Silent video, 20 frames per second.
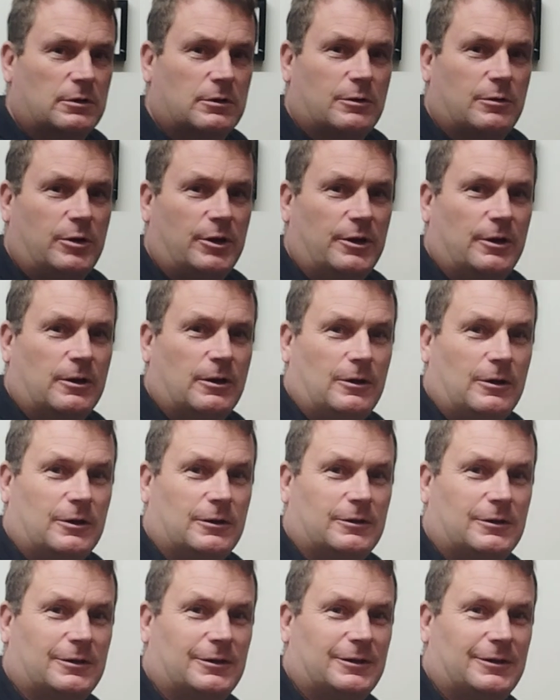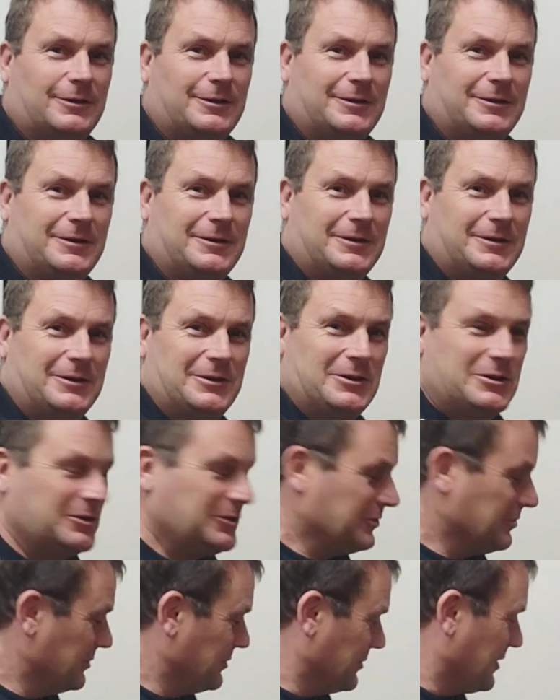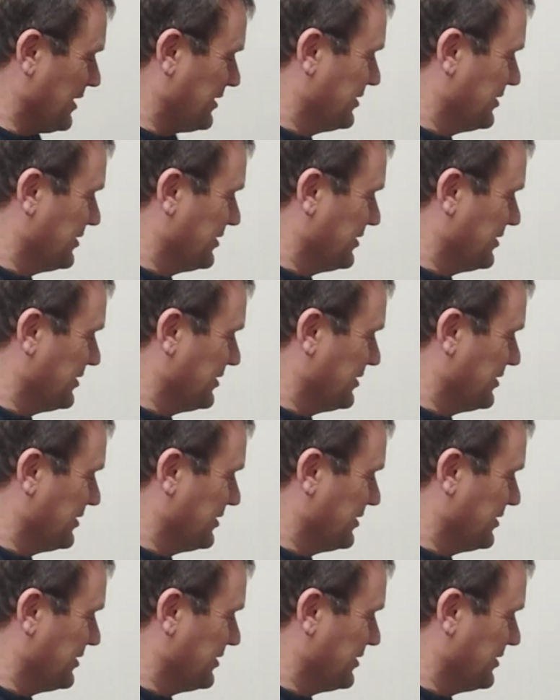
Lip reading: quite a lot. I don't